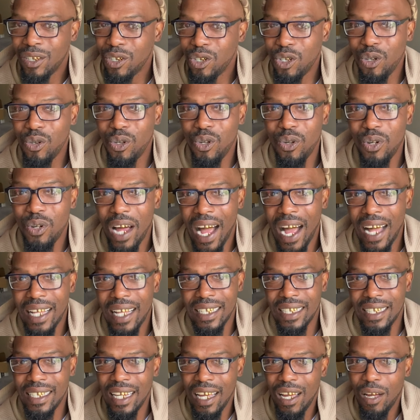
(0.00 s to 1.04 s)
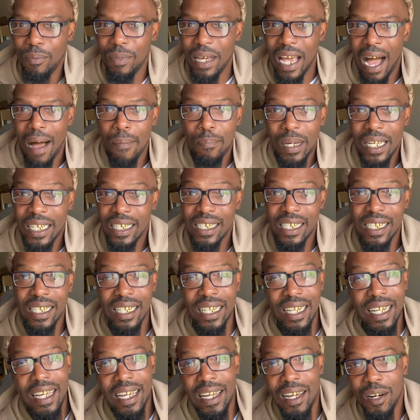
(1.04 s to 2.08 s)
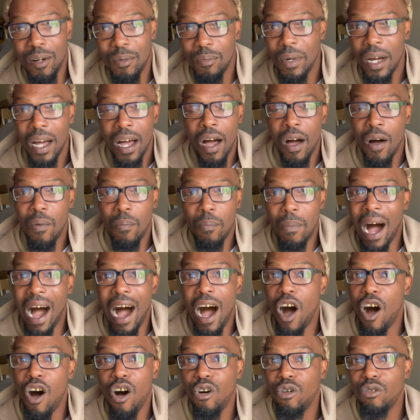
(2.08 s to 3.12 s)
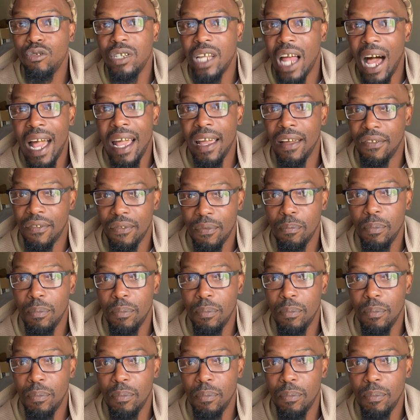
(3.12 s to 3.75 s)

You do not have to tell me. I've been slim my whole life,